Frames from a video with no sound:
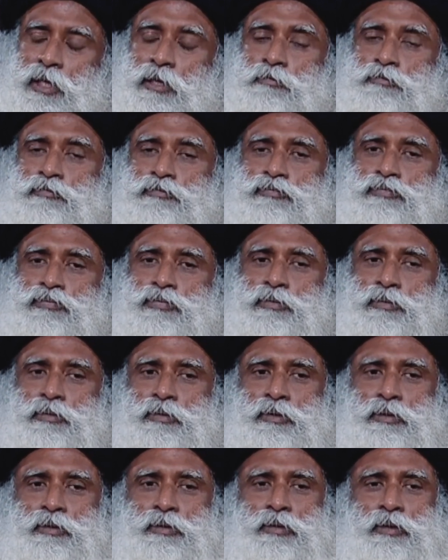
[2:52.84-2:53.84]
if
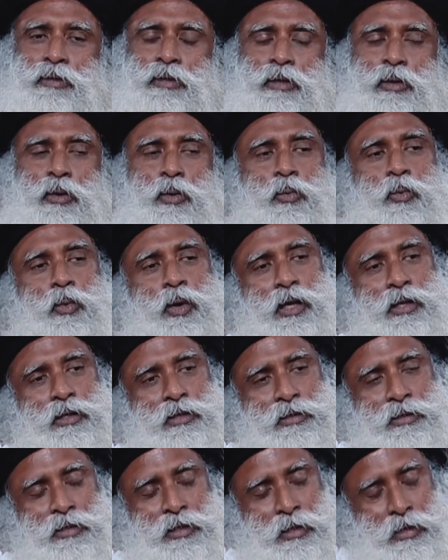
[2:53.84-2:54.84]

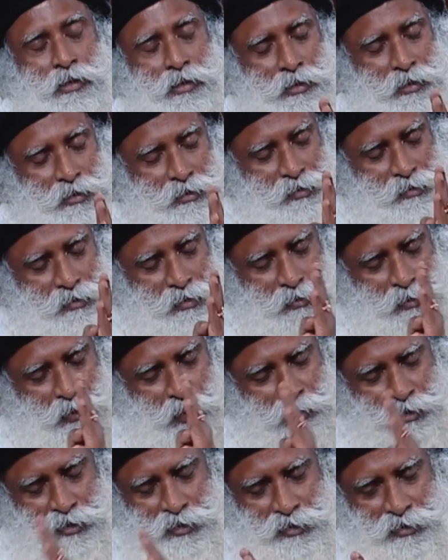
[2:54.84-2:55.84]
one is either
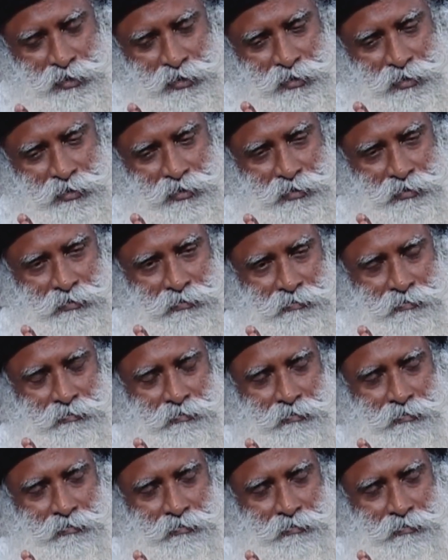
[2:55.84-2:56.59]
conscious